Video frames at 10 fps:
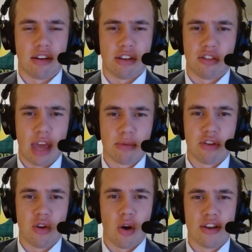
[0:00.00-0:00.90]
And he slams
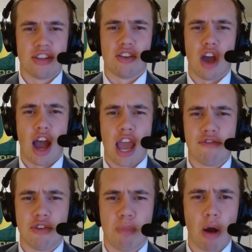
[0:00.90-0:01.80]
the door and says, "I
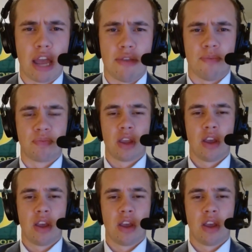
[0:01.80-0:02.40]
have spoken."